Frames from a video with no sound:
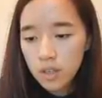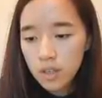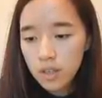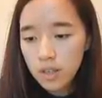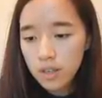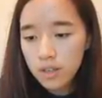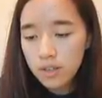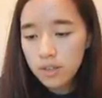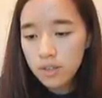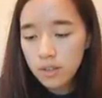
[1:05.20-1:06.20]

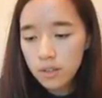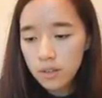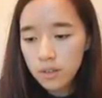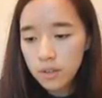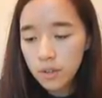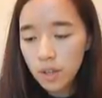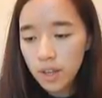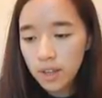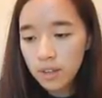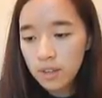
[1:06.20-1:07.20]
is the
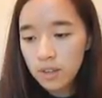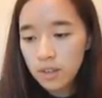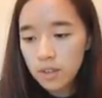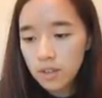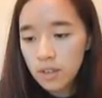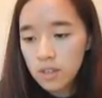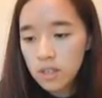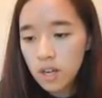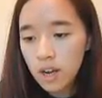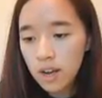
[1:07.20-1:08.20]
length
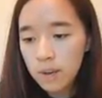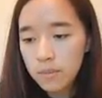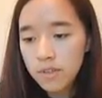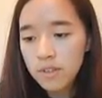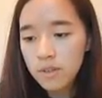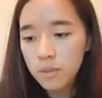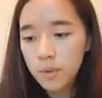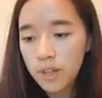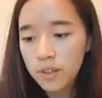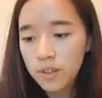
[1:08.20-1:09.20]
times the
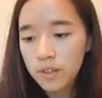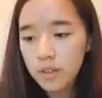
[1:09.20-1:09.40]
width.